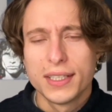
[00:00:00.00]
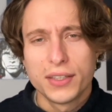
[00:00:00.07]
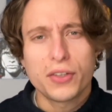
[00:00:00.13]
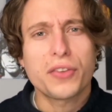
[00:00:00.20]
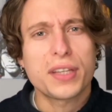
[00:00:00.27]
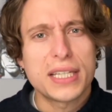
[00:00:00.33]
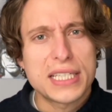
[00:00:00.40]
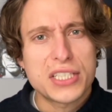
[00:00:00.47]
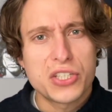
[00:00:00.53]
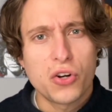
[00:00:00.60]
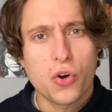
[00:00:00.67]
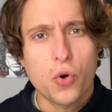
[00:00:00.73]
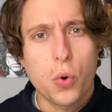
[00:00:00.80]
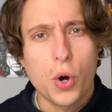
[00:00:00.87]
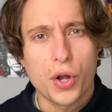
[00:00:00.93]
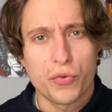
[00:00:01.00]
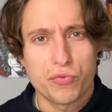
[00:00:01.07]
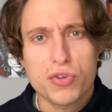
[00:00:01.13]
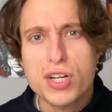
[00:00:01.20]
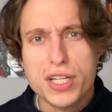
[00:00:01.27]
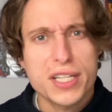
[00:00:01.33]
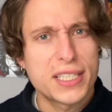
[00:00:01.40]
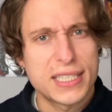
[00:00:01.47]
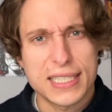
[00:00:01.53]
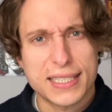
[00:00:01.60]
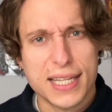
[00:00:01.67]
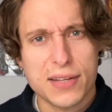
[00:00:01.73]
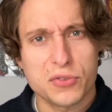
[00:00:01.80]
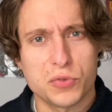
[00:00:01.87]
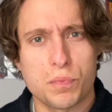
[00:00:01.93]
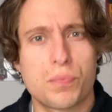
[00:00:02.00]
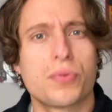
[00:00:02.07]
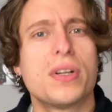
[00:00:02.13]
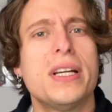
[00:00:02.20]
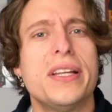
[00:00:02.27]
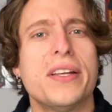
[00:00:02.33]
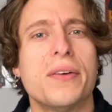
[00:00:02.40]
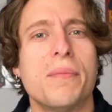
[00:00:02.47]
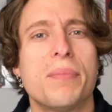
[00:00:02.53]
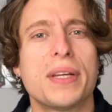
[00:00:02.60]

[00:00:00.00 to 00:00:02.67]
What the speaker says: not that it's not quite right, because it sounds brilliant,